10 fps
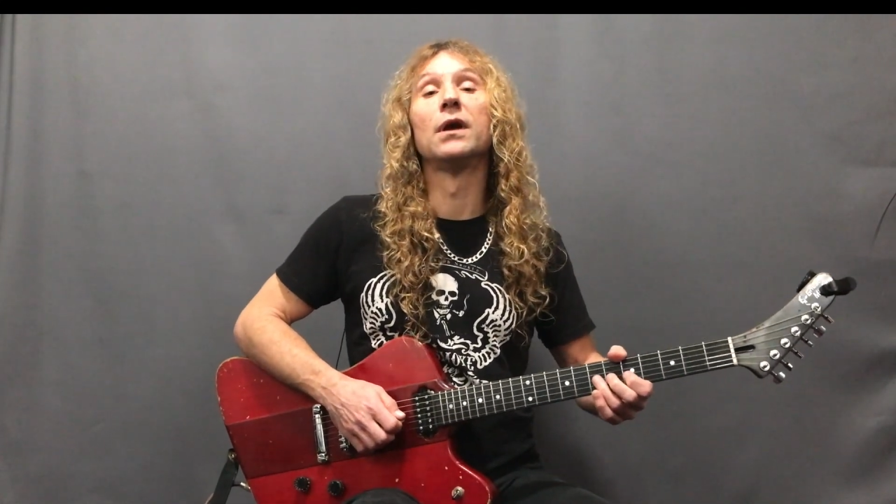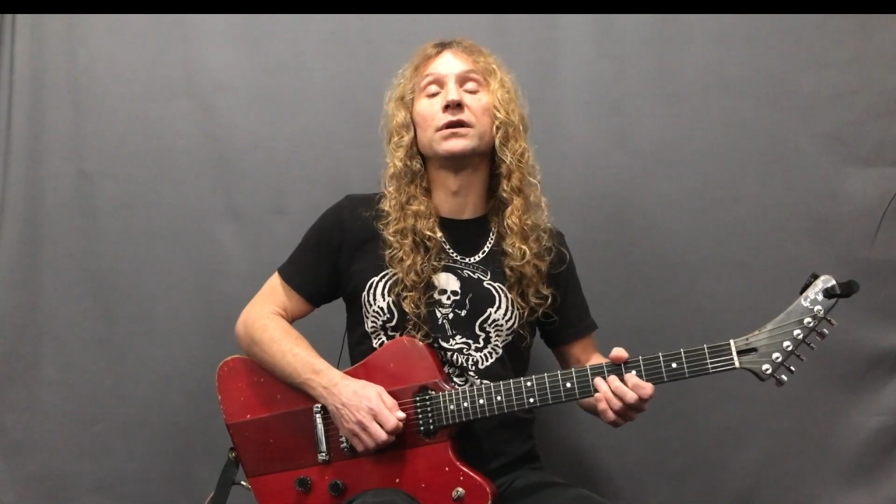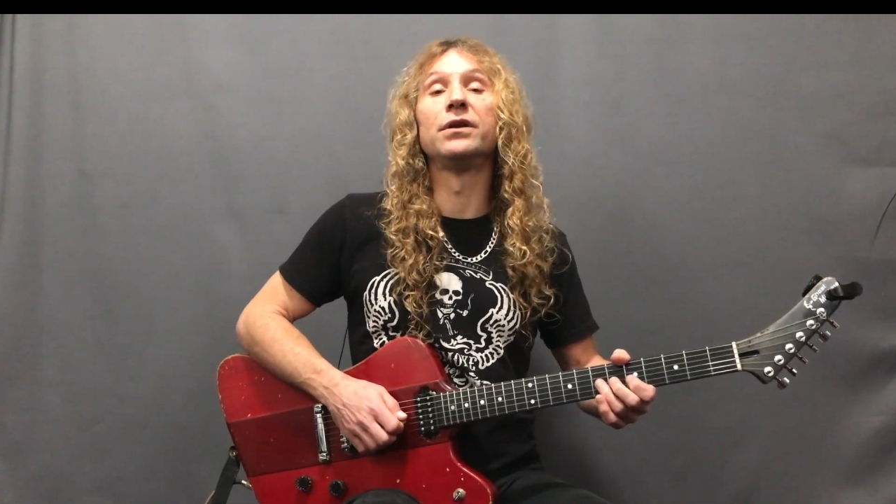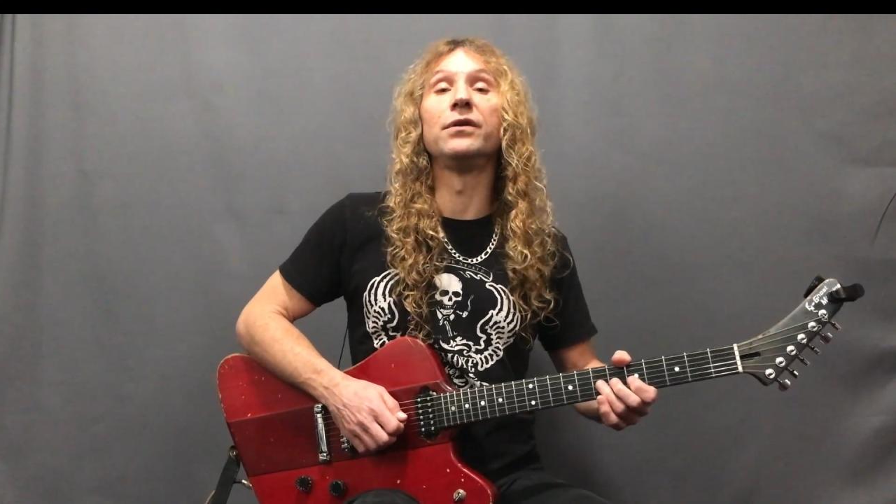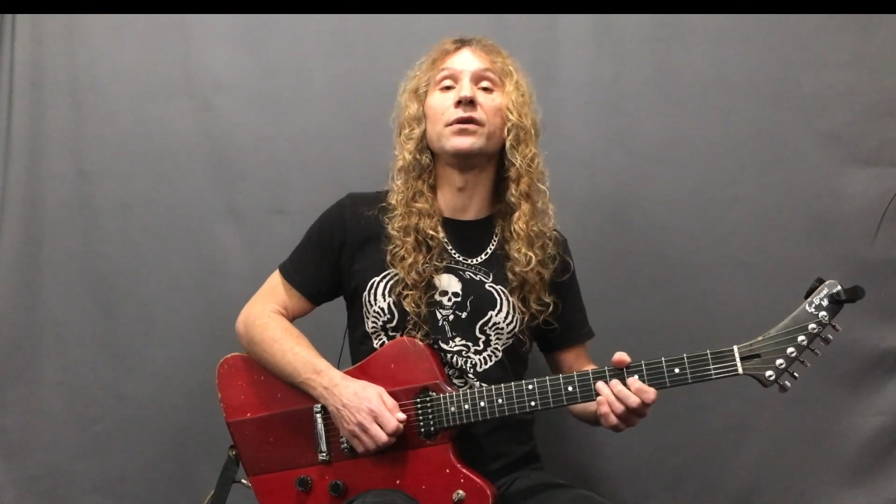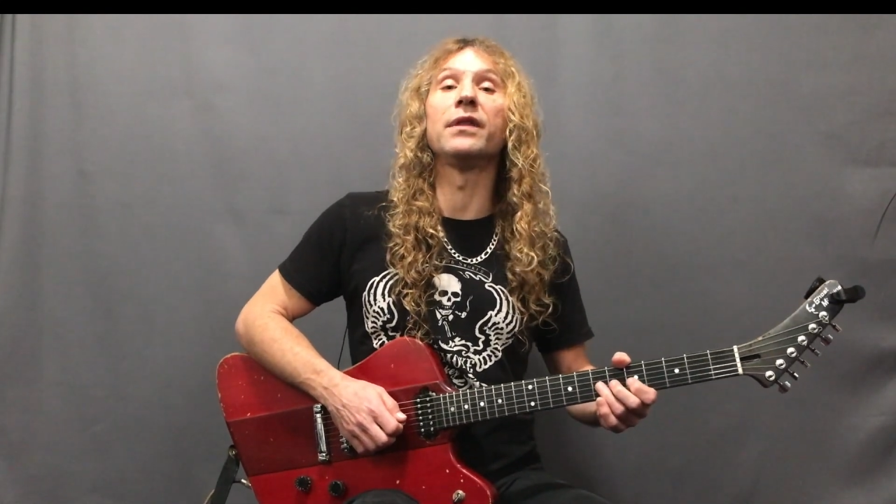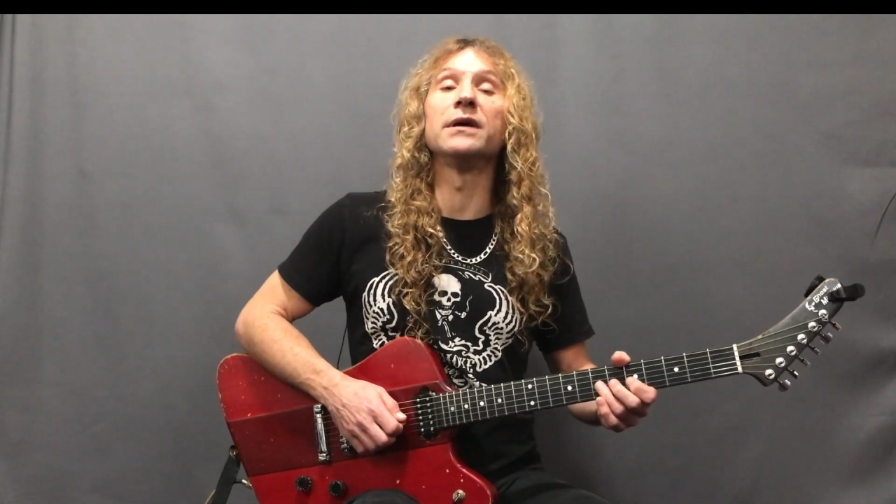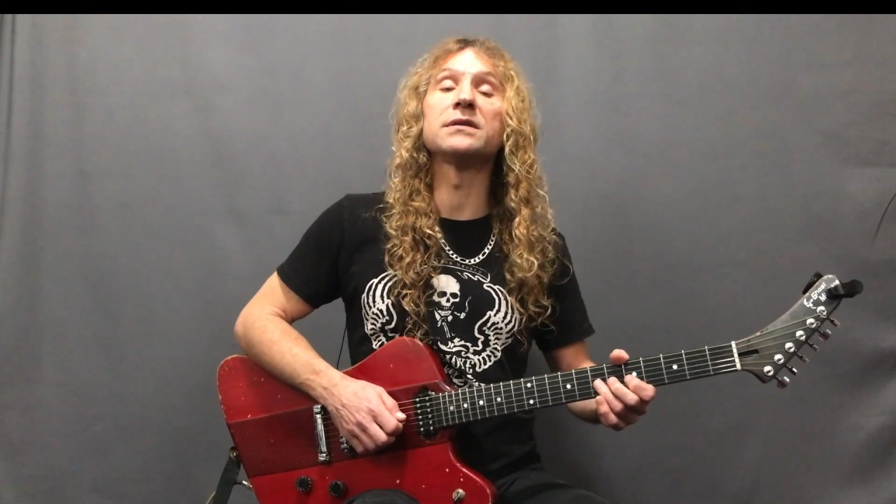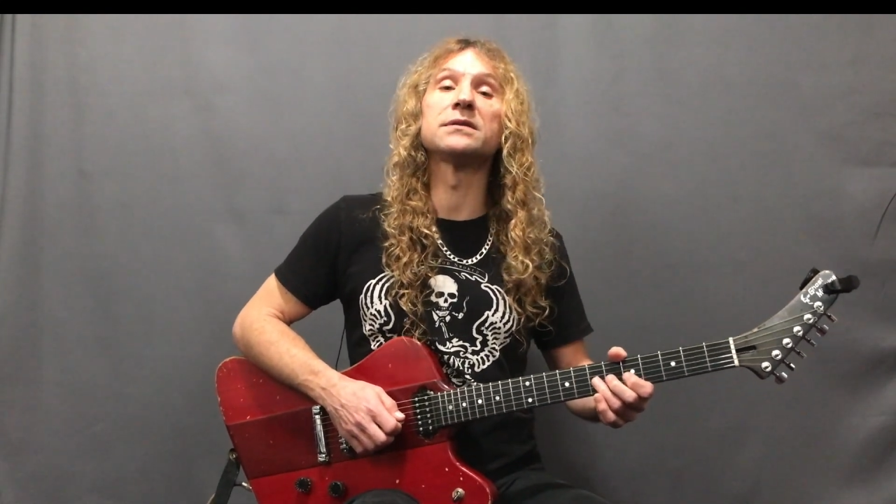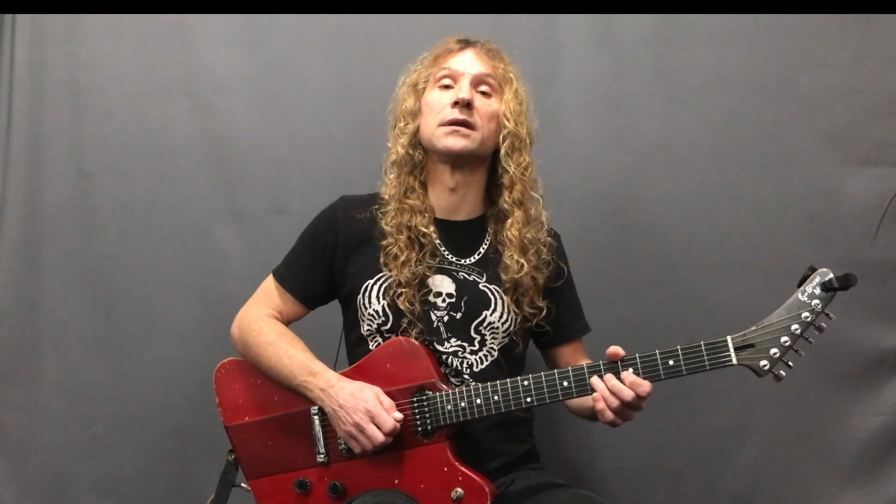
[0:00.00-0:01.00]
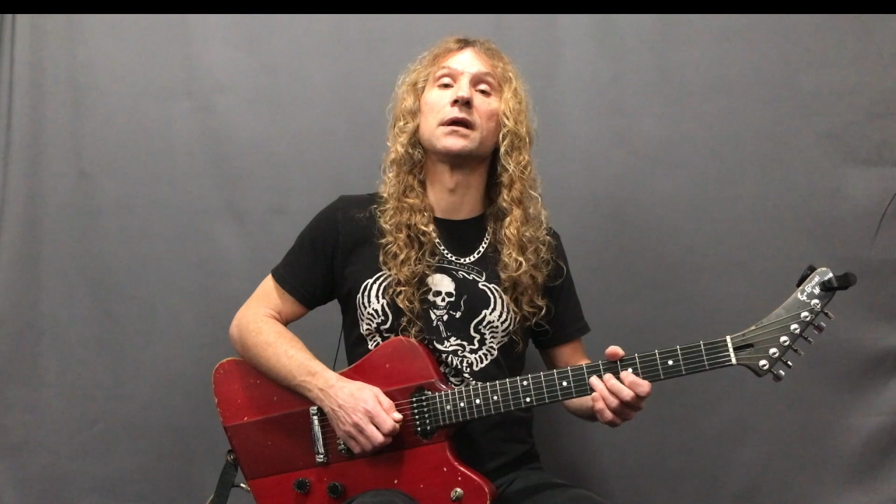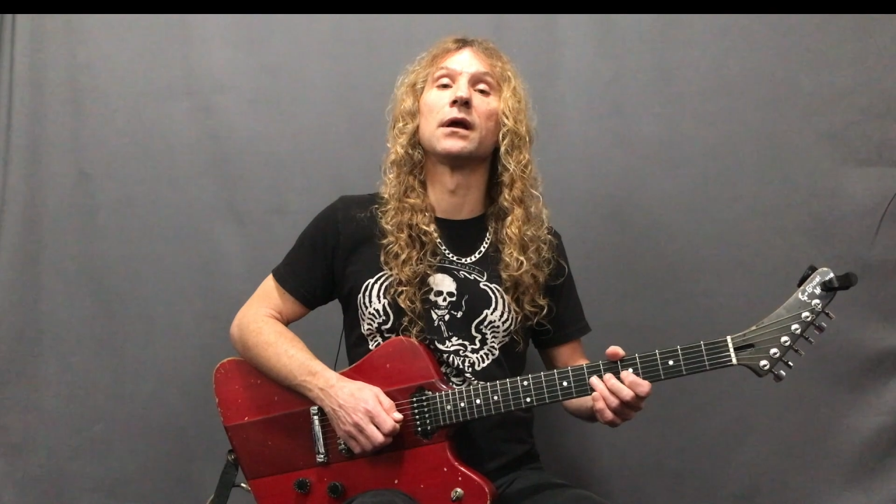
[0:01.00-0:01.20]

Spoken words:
To do this,